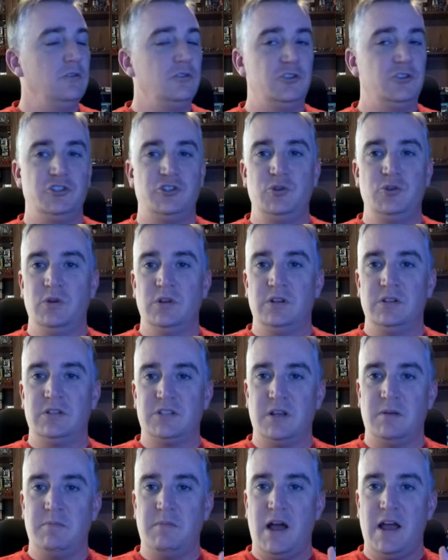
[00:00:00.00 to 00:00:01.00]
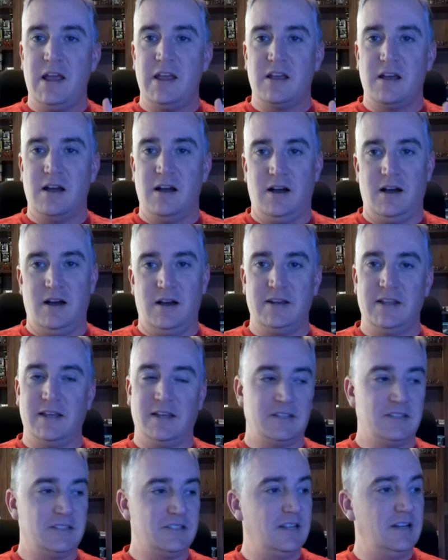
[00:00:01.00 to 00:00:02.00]
just doing some
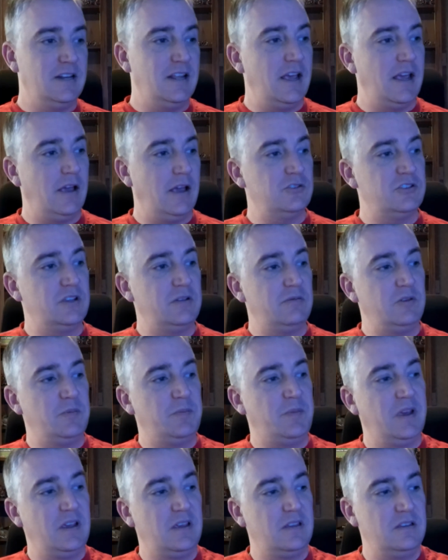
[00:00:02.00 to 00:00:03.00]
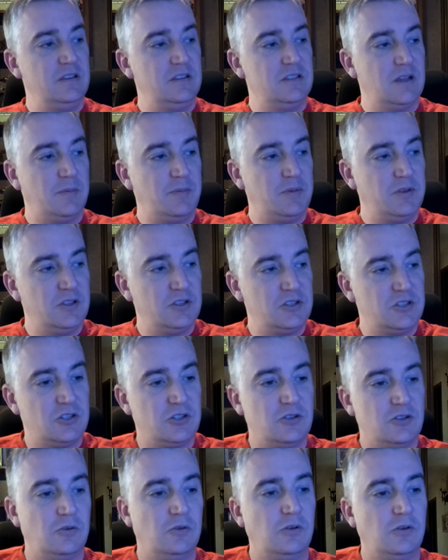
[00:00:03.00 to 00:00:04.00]
Iconix today. I was able to pick these up at the
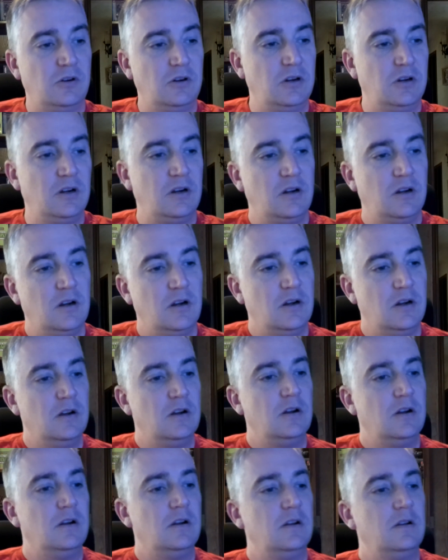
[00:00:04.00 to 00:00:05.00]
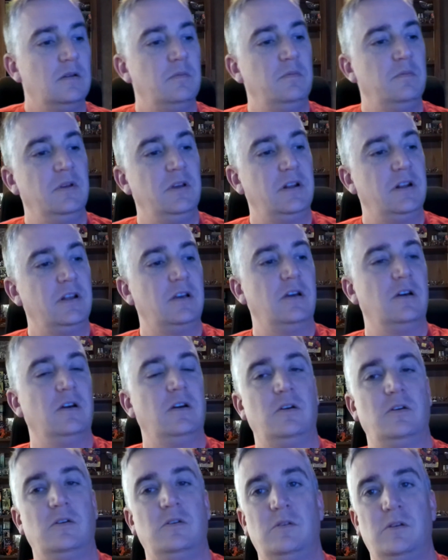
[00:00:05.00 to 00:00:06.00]
store a bit
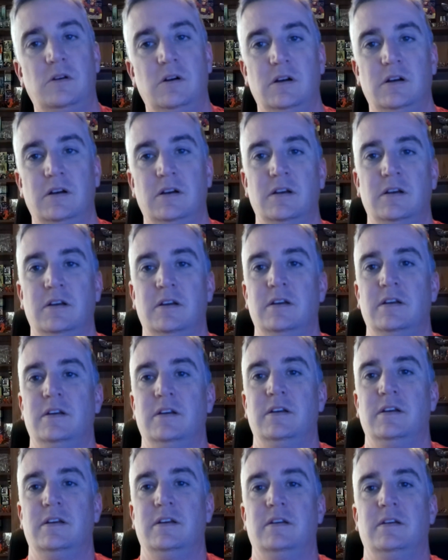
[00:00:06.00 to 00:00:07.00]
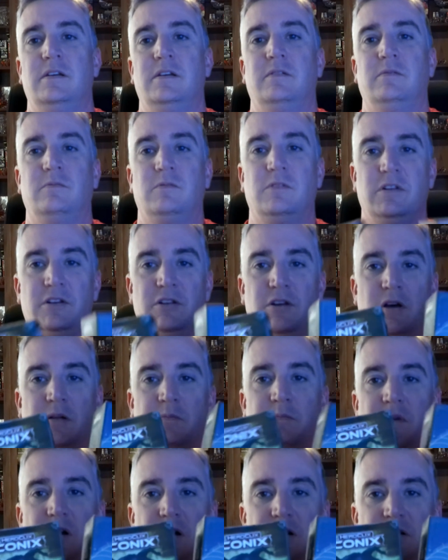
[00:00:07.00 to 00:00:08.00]
ago. I'm going to
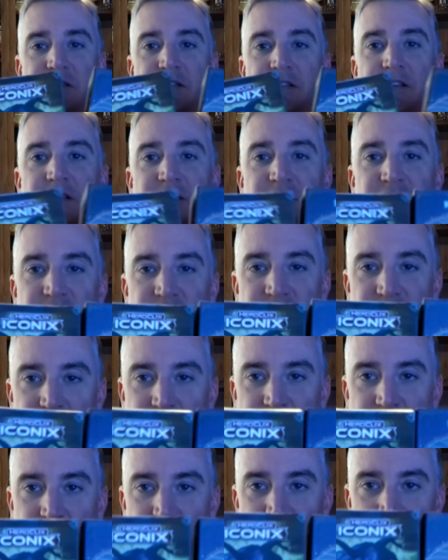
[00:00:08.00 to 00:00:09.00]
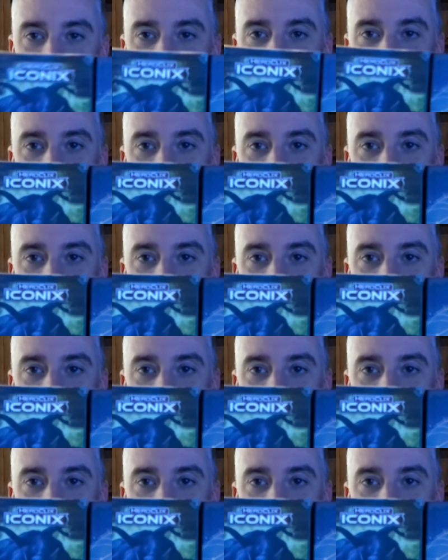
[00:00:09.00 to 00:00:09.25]
unbox these two,